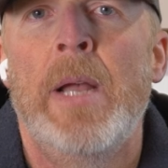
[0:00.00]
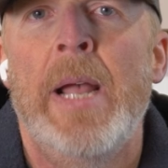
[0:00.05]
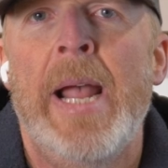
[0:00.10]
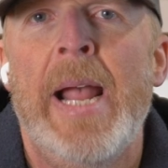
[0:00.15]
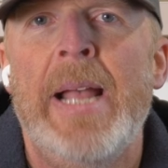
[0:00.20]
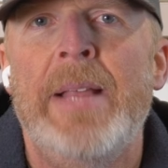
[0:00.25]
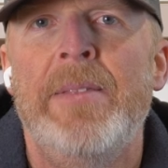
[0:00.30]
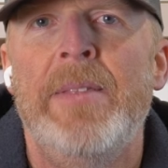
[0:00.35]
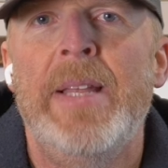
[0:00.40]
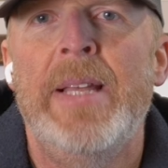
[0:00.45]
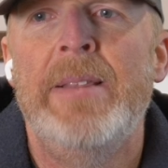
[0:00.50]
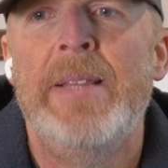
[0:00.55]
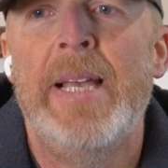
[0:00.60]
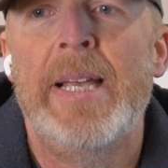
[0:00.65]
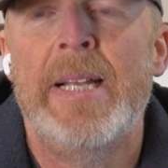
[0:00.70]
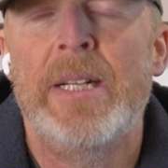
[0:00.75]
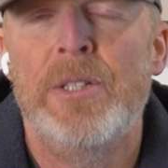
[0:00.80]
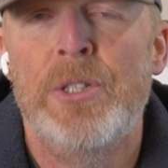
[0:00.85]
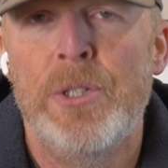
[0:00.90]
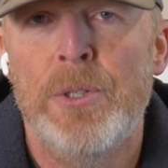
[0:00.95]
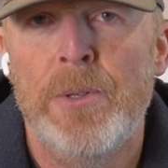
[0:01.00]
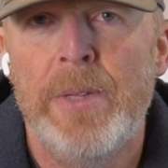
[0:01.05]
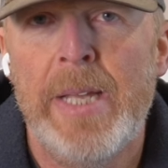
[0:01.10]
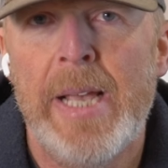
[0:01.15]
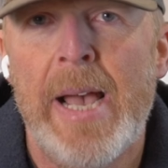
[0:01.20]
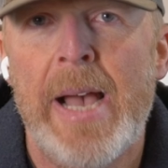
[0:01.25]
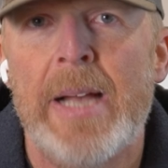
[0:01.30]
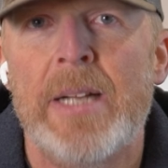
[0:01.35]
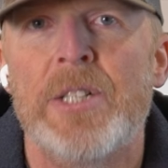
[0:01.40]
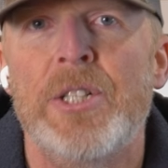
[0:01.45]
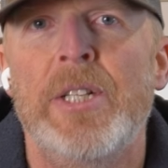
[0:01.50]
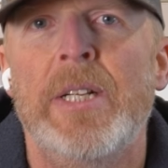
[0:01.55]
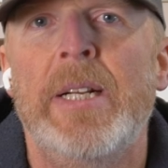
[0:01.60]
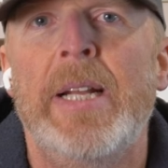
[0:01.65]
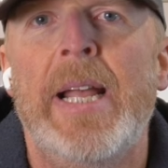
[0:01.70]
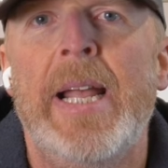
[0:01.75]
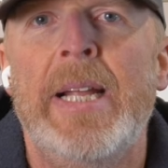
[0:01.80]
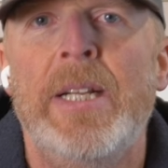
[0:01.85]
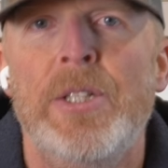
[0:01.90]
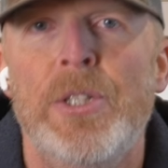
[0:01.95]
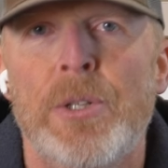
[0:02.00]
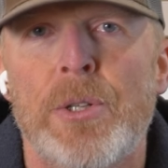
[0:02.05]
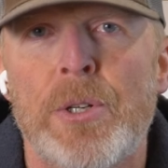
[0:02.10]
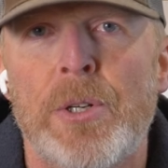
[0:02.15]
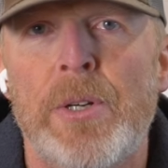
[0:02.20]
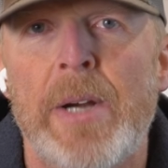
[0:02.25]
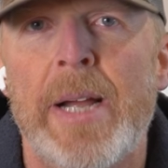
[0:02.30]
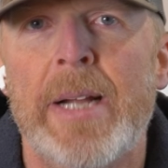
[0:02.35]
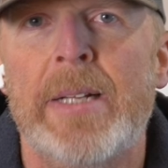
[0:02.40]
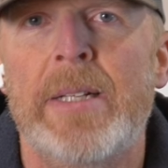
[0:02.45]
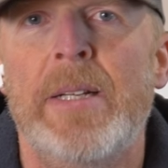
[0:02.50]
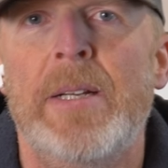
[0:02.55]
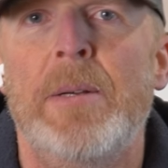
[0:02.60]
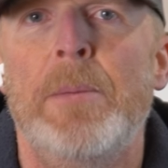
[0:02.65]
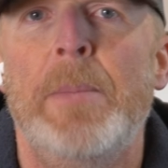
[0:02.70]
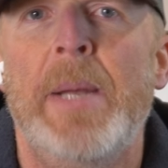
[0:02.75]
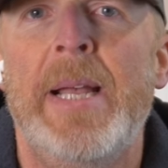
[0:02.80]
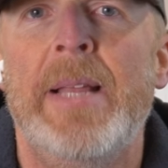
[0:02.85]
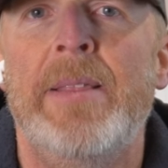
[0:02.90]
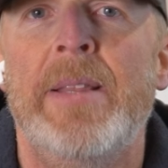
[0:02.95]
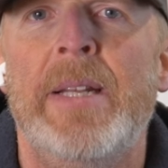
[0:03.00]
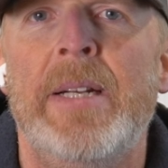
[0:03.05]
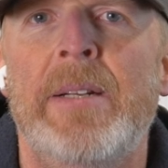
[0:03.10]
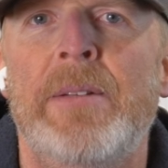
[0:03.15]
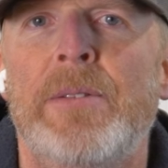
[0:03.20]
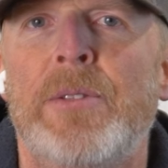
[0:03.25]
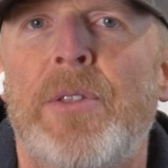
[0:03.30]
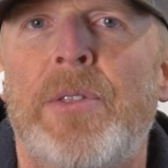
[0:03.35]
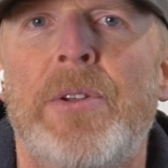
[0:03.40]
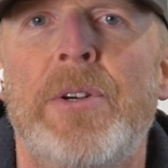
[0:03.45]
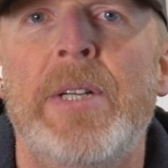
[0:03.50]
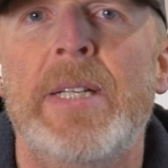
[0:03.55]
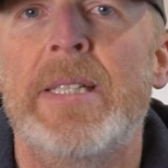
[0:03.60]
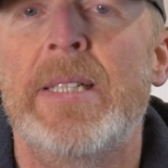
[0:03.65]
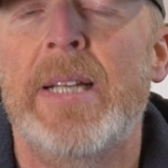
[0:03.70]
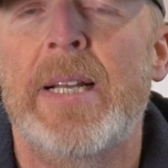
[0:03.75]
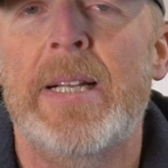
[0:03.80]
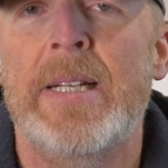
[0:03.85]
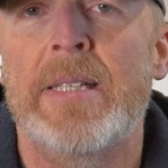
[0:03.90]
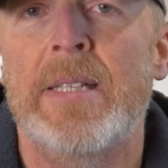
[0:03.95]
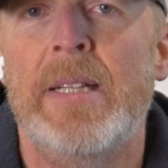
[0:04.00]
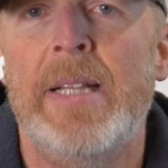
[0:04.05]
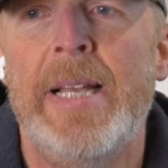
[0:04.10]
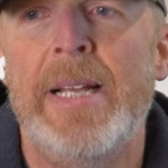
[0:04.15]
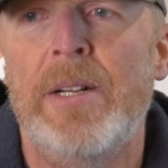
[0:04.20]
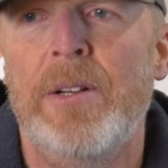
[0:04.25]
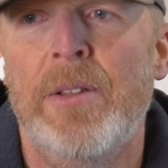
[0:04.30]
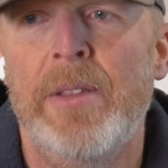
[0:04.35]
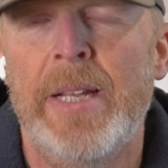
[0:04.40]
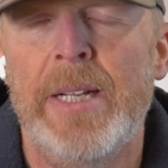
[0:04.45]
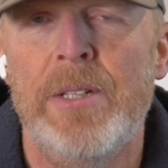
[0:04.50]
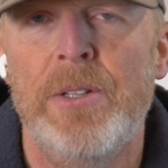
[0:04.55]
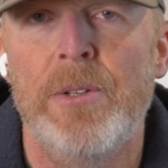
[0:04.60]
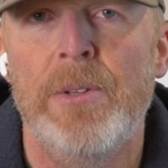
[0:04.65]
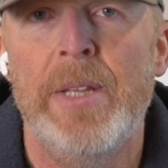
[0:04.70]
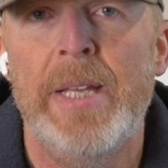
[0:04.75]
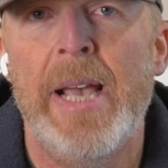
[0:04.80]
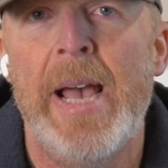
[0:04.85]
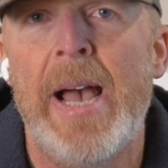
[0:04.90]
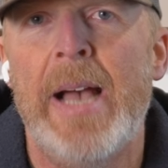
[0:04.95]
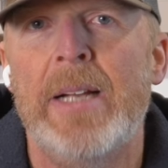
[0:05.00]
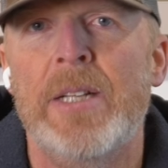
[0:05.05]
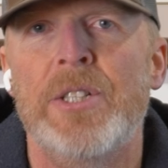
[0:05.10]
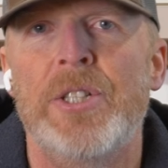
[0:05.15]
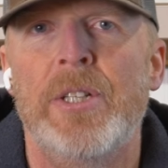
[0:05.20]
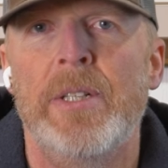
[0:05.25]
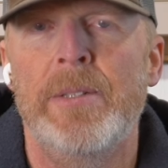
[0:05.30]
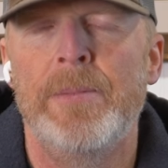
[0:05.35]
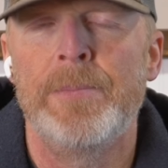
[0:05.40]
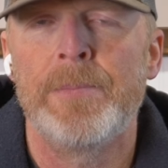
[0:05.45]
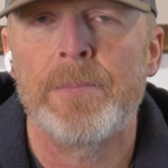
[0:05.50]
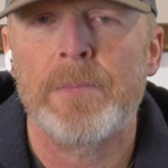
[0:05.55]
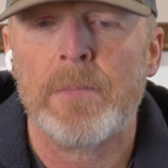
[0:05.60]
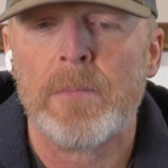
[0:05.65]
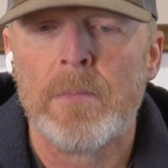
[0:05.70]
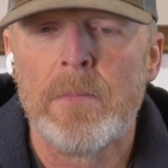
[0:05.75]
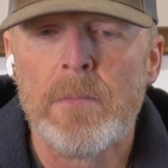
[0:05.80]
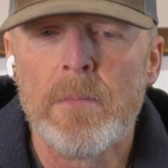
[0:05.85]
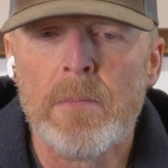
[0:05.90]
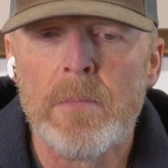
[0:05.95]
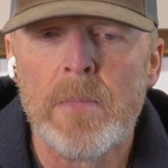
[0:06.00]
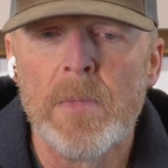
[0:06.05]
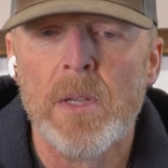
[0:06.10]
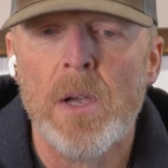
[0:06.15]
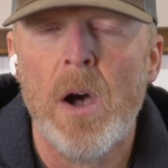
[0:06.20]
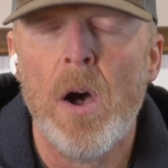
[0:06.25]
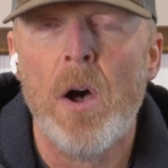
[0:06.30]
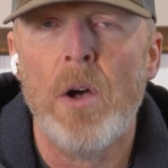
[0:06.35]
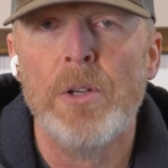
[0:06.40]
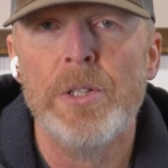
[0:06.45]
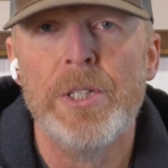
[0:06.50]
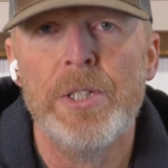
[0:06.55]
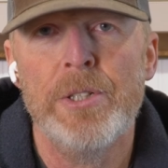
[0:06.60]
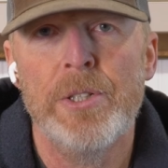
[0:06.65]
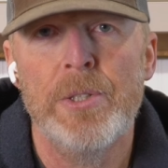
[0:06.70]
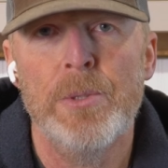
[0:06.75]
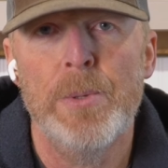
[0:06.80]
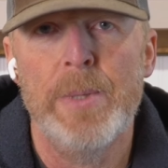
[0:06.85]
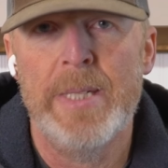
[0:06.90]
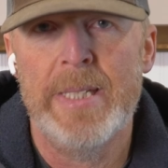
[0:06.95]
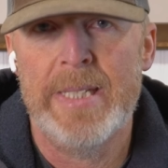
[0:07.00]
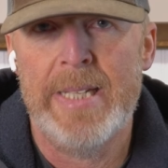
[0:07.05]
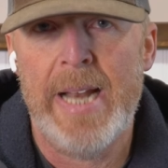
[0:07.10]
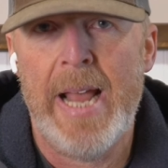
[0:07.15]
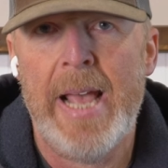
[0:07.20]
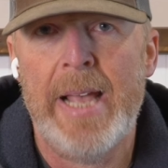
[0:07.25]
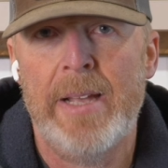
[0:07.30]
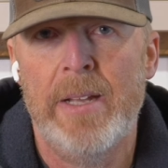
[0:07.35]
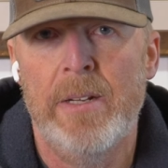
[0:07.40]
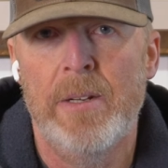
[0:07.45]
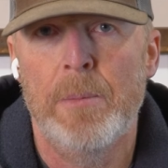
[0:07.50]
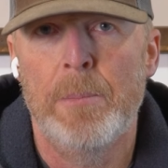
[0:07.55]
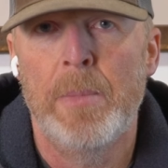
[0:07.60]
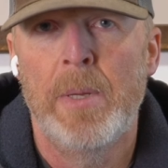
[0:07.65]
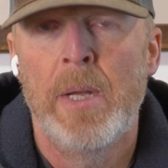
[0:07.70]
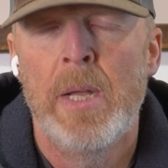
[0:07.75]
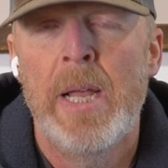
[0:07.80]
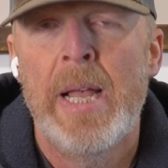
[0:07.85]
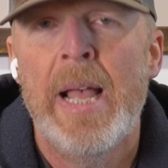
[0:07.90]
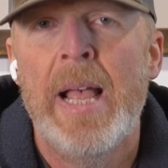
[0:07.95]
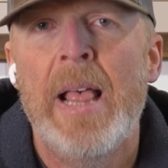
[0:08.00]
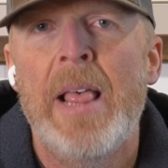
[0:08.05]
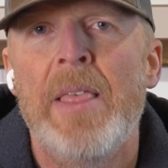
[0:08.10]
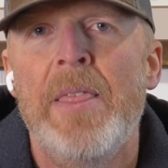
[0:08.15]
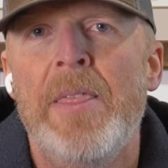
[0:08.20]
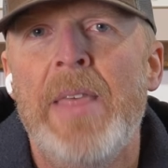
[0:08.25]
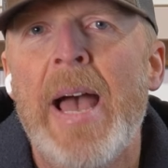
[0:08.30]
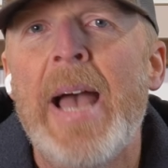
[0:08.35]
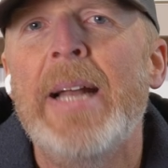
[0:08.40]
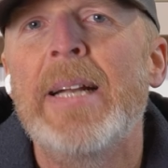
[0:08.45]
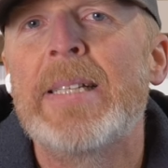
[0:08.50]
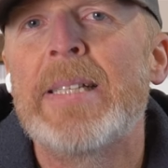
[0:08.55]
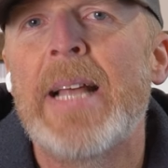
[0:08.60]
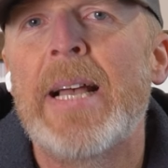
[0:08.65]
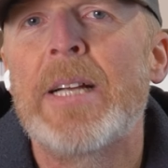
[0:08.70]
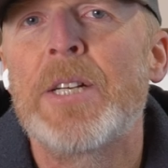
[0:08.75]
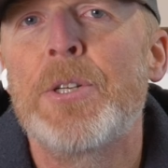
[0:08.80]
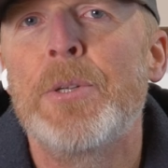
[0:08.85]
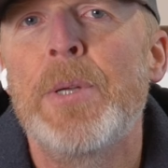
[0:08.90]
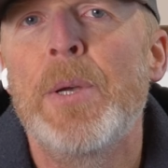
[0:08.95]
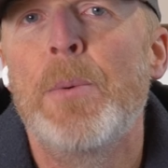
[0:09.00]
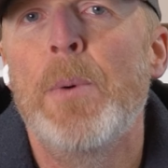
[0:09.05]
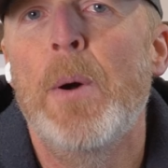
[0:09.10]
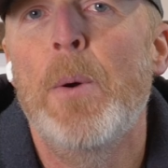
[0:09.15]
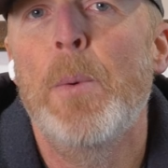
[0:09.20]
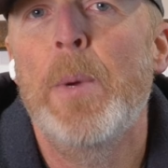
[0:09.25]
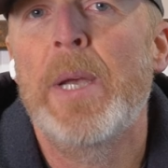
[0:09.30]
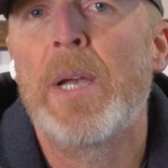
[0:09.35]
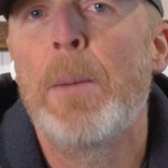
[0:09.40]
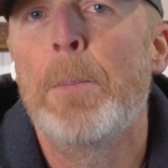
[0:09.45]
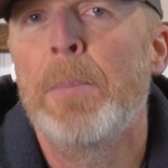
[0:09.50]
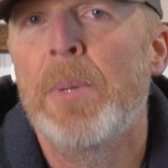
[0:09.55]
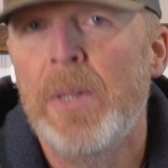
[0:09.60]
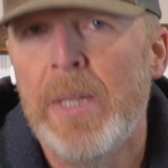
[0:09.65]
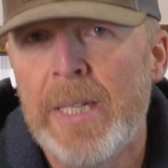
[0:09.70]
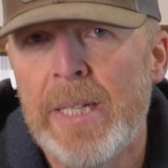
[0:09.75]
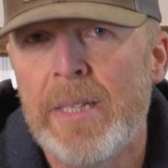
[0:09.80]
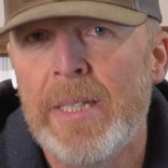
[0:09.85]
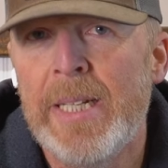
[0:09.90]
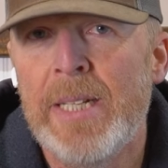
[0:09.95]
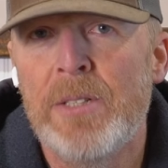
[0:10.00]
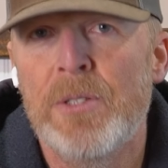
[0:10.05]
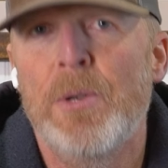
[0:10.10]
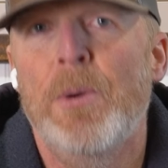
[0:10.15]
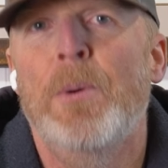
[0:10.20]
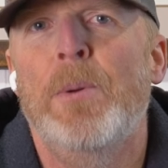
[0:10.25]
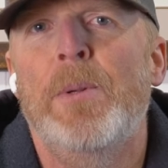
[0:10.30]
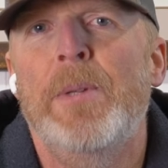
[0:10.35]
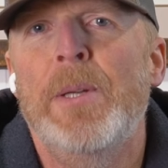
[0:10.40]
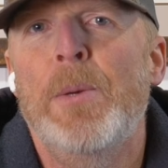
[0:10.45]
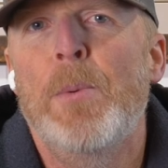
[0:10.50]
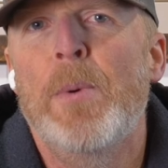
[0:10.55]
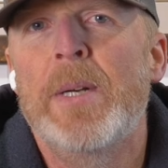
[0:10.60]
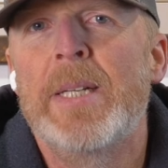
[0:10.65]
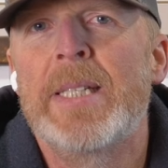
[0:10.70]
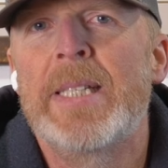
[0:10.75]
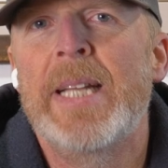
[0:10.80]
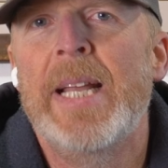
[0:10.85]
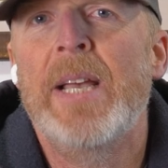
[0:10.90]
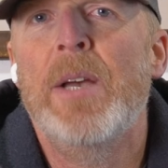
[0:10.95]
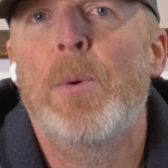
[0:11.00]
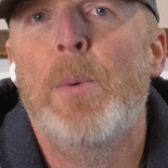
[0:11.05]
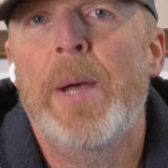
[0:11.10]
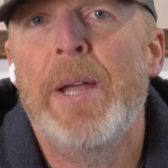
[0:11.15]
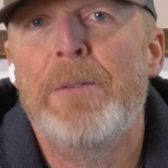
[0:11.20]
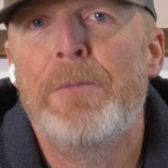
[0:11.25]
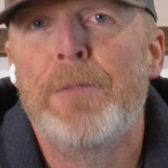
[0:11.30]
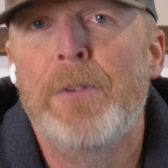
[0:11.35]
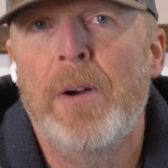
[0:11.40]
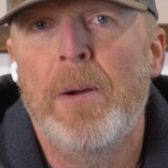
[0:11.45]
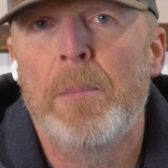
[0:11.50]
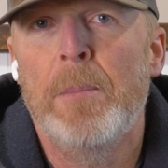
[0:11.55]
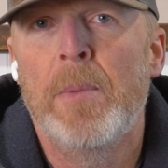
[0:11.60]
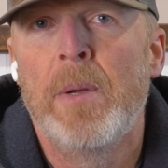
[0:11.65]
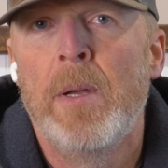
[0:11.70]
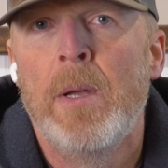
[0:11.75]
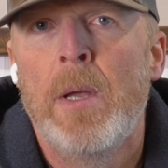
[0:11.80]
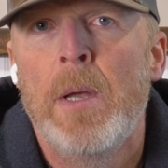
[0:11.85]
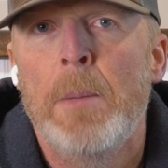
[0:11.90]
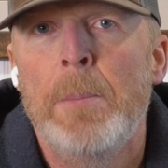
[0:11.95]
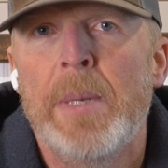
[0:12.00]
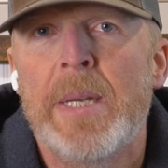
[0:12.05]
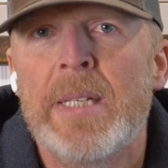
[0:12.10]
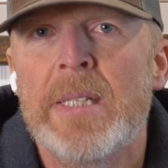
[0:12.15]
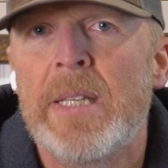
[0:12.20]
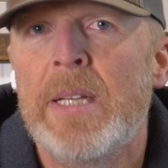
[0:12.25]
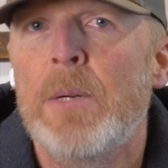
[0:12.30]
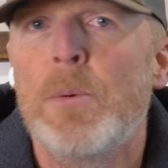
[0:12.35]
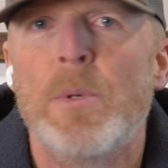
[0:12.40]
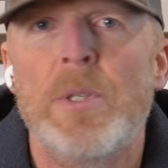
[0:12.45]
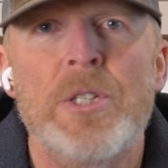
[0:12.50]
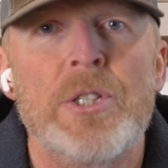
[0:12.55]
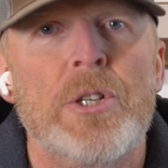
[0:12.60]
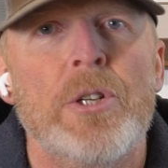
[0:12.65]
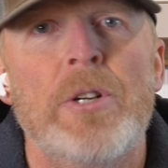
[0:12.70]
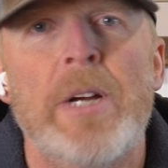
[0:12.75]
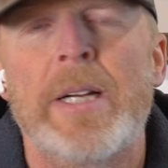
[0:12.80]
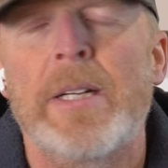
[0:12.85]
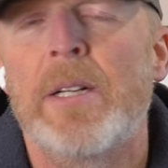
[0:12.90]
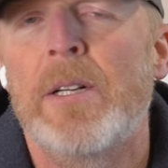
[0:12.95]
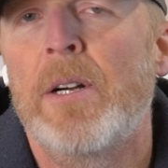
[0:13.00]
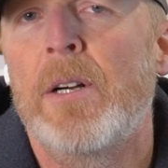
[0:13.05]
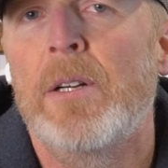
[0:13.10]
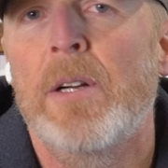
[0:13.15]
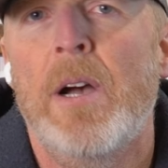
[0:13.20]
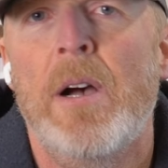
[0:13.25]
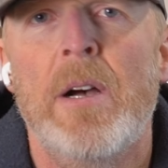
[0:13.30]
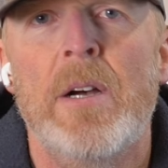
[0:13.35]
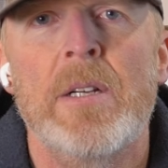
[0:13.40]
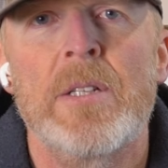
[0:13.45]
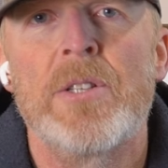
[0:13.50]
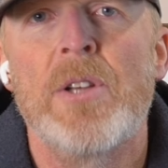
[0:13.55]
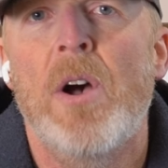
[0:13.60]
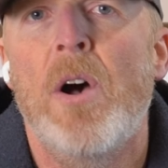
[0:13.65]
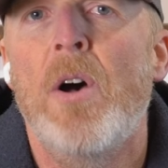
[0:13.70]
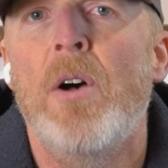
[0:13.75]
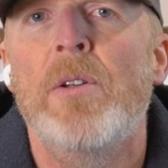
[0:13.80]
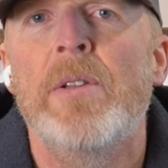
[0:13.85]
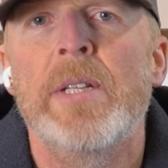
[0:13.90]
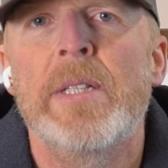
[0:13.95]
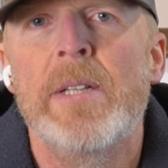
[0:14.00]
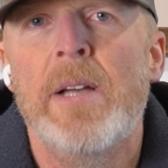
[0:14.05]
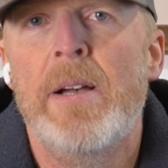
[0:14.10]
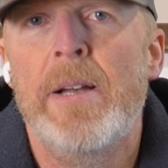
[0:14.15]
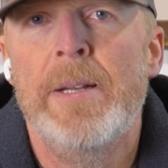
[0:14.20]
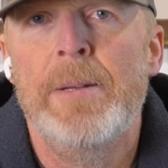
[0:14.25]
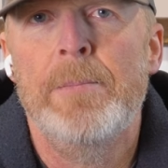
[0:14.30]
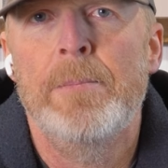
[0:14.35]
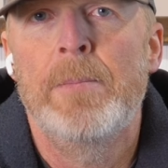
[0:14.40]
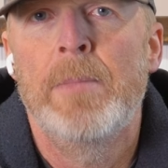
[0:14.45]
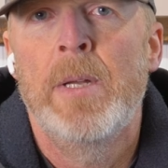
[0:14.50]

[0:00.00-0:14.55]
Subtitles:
and then they do the action and you correct them, and then 30 seconds later they do the action, all you're doing is nagging them. That is actually what we completely and totally want to stay away from, because then we're just correcting our dogs all the time.